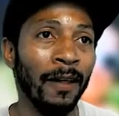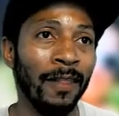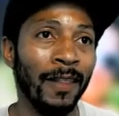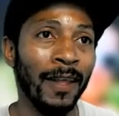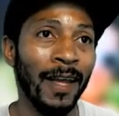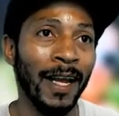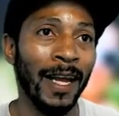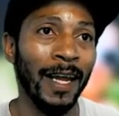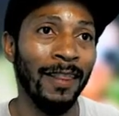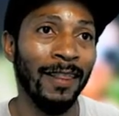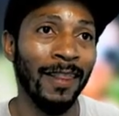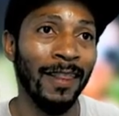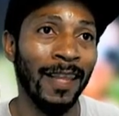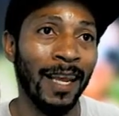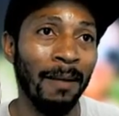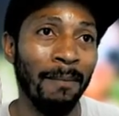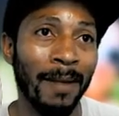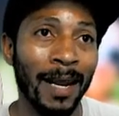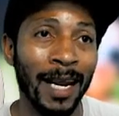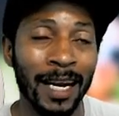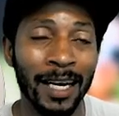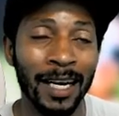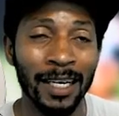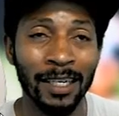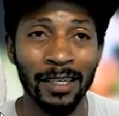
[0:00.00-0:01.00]
then they
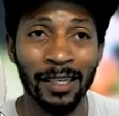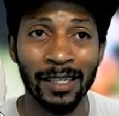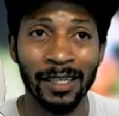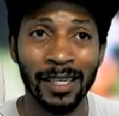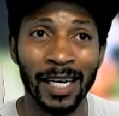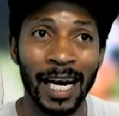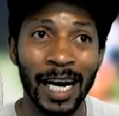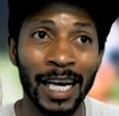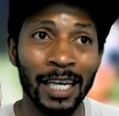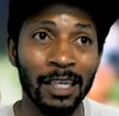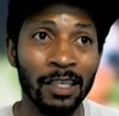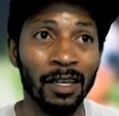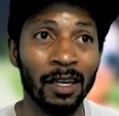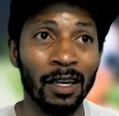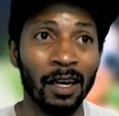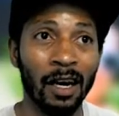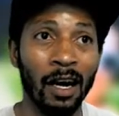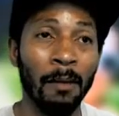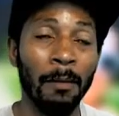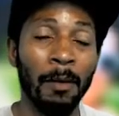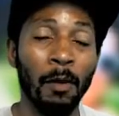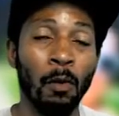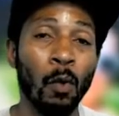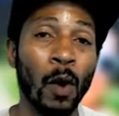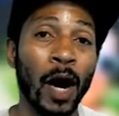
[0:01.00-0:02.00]
may decide to
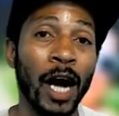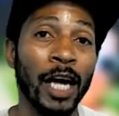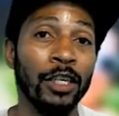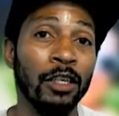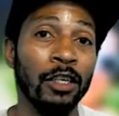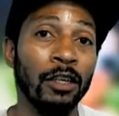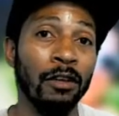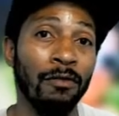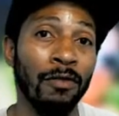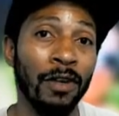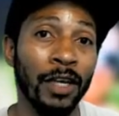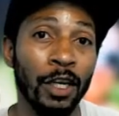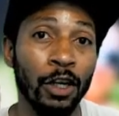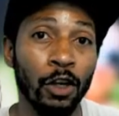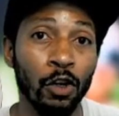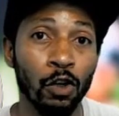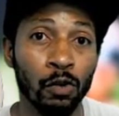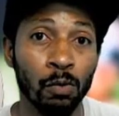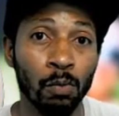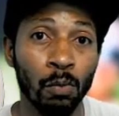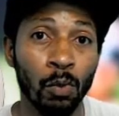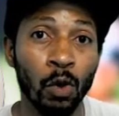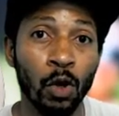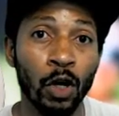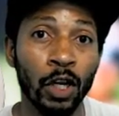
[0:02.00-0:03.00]
come and watch your
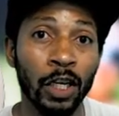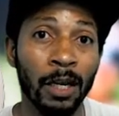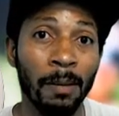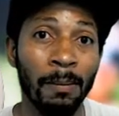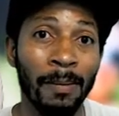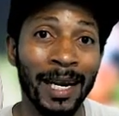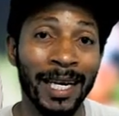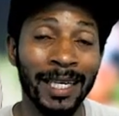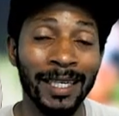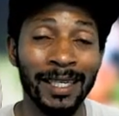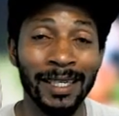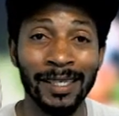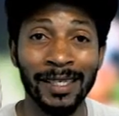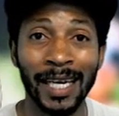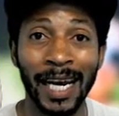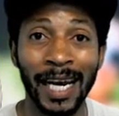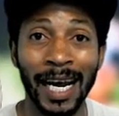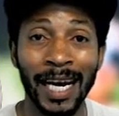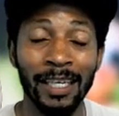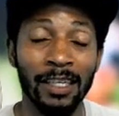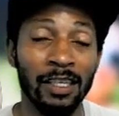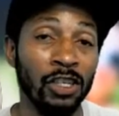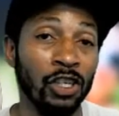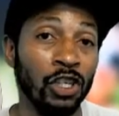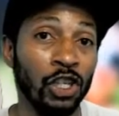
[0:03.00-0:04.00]
videos more. They may
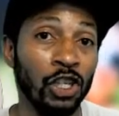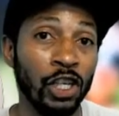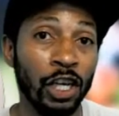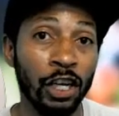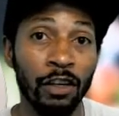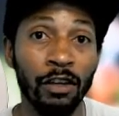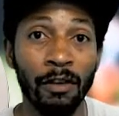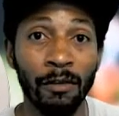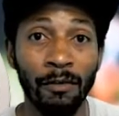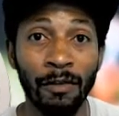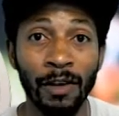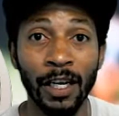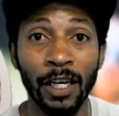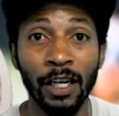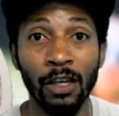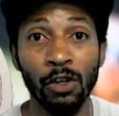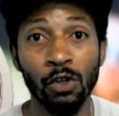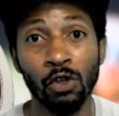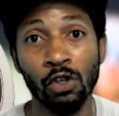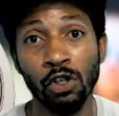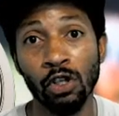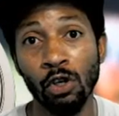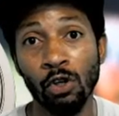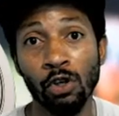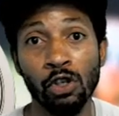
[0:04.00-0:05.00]
decide to share your
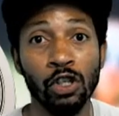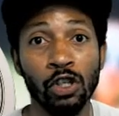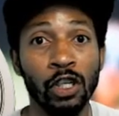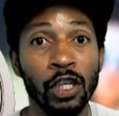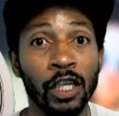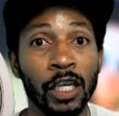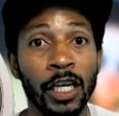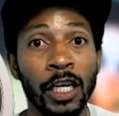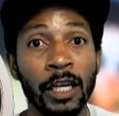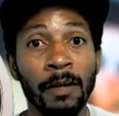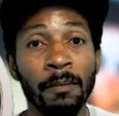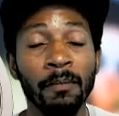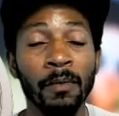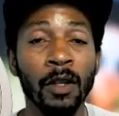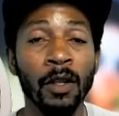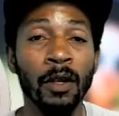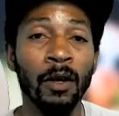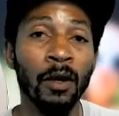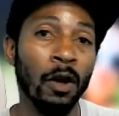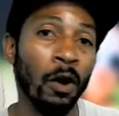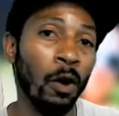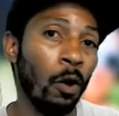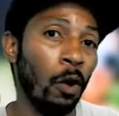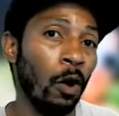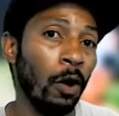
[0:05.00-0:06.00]
videos socially
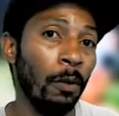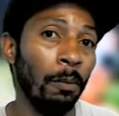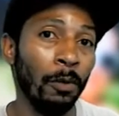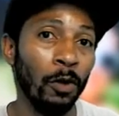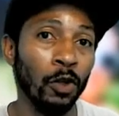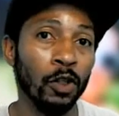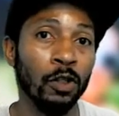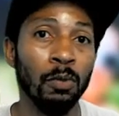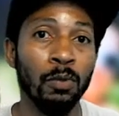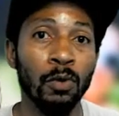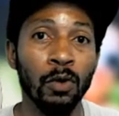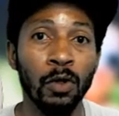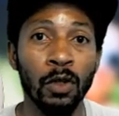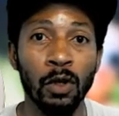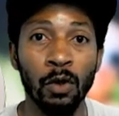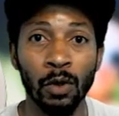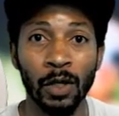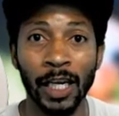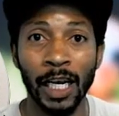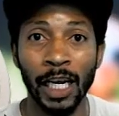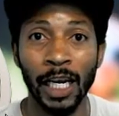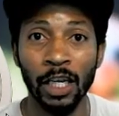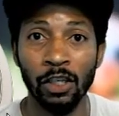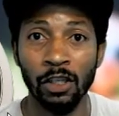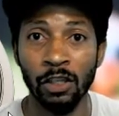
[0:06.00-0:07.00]
on multiple
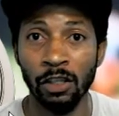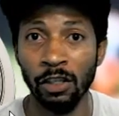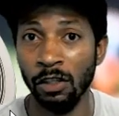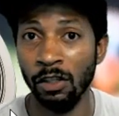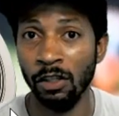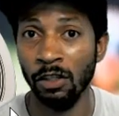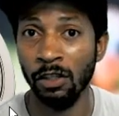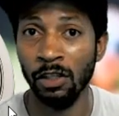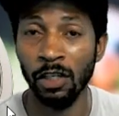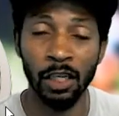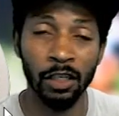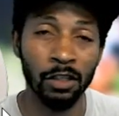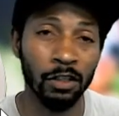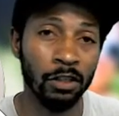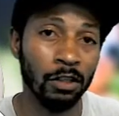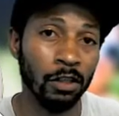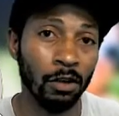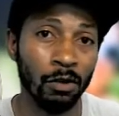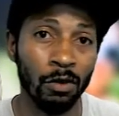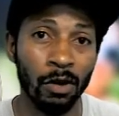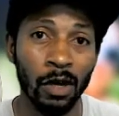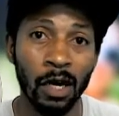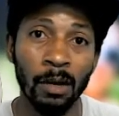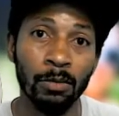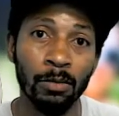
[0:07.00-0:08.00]
locations,
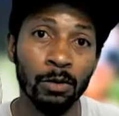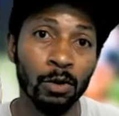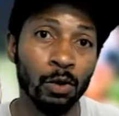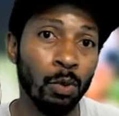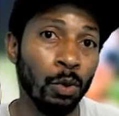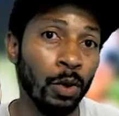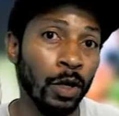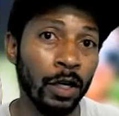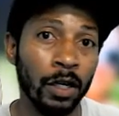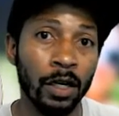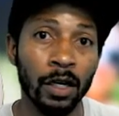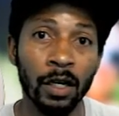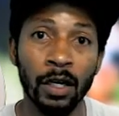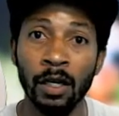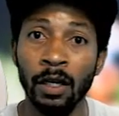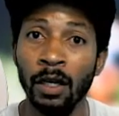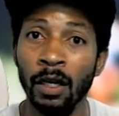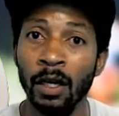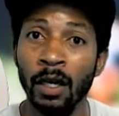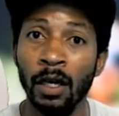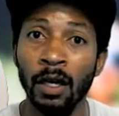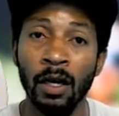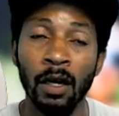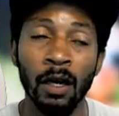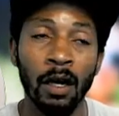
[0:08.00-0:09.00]
Instagram, Twitter,
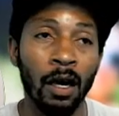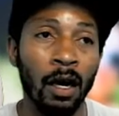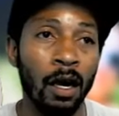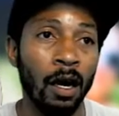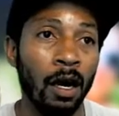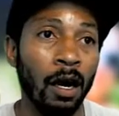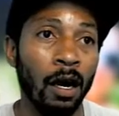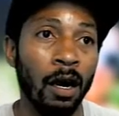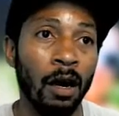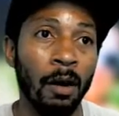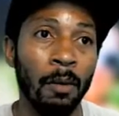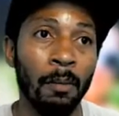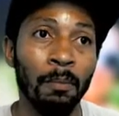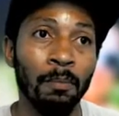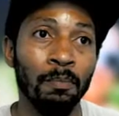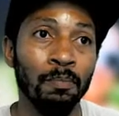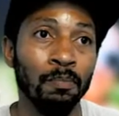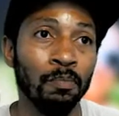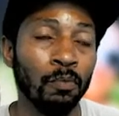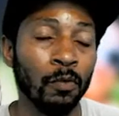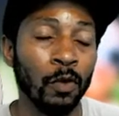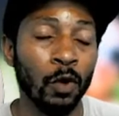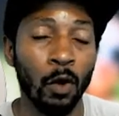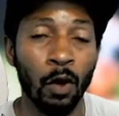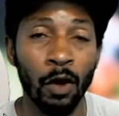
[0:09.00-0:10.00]
on
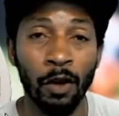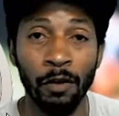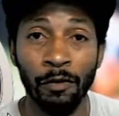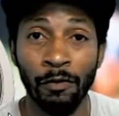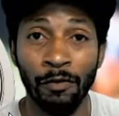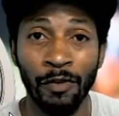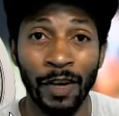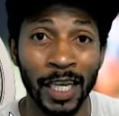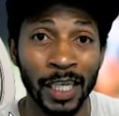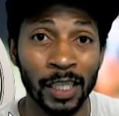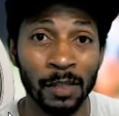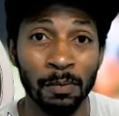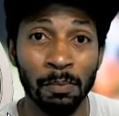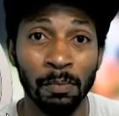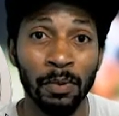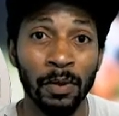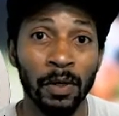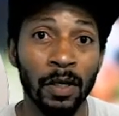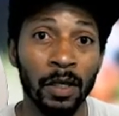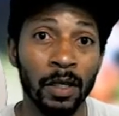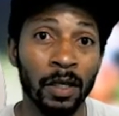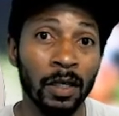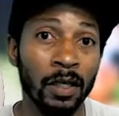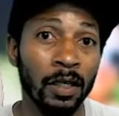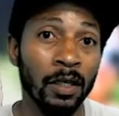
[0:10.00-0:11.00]

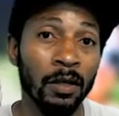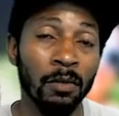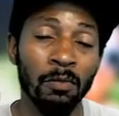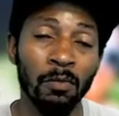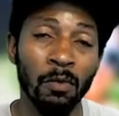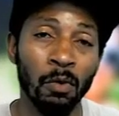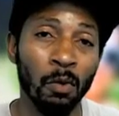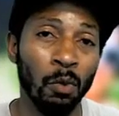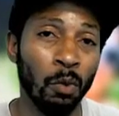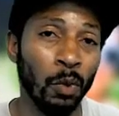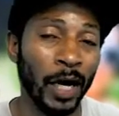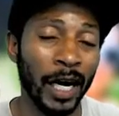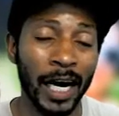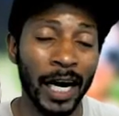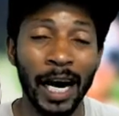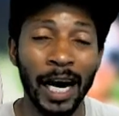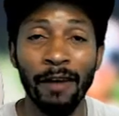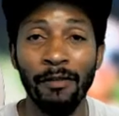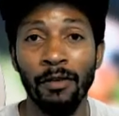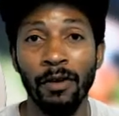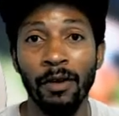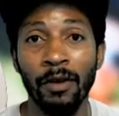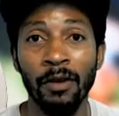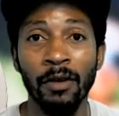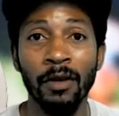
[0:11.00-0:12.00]
Facebook,
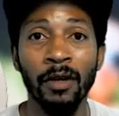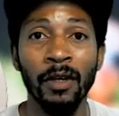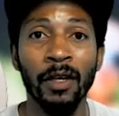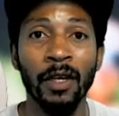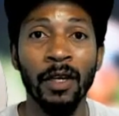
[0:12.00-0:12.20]
wherever,